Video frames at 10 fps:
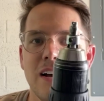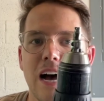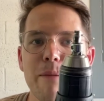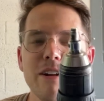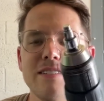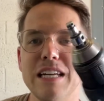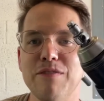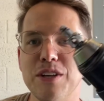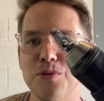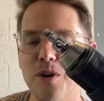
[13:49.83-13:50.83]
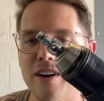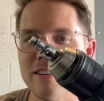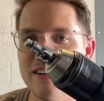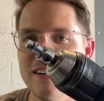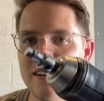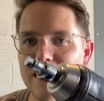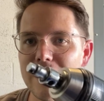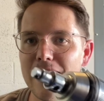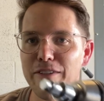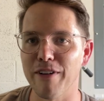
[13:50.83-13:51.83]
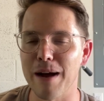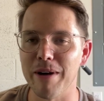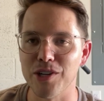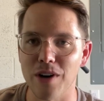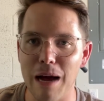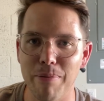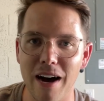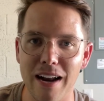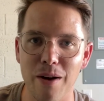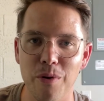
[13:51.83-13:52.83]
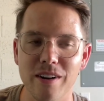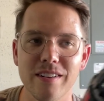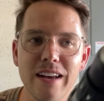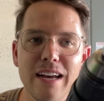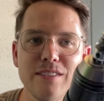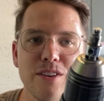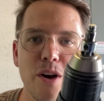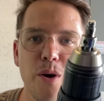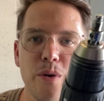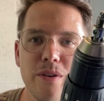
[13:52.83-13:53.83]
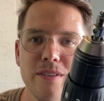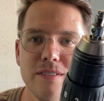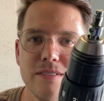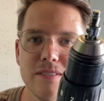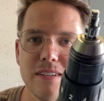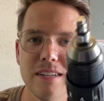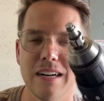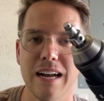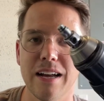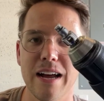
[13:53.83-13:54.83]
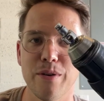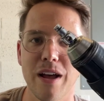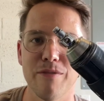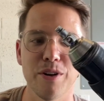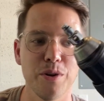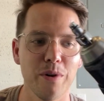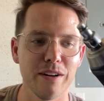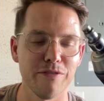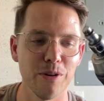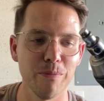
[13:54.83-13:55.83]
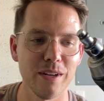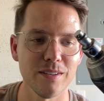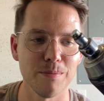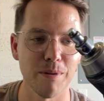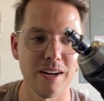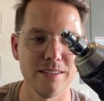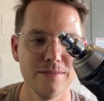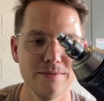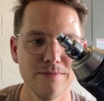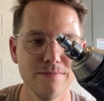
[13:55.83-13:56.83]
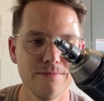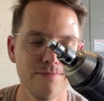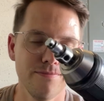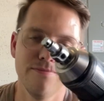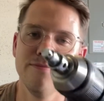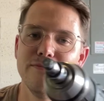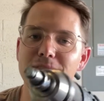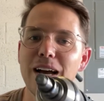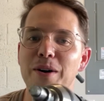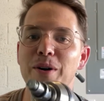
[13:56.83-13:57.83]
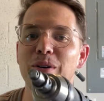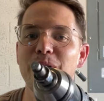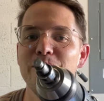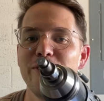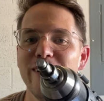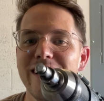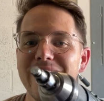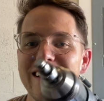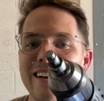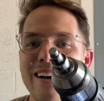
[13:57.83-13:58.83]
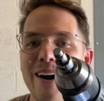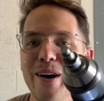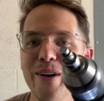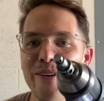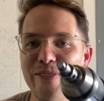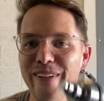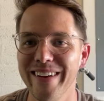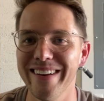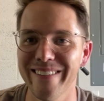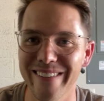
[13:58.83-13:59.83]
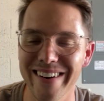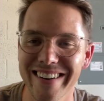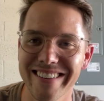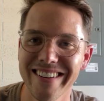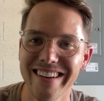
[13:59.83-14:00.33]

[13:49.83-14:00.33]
I'm gonna see if this works. I forgot my tripod at work today, so I don't have a good way to film this, but yeah, hopefully it works.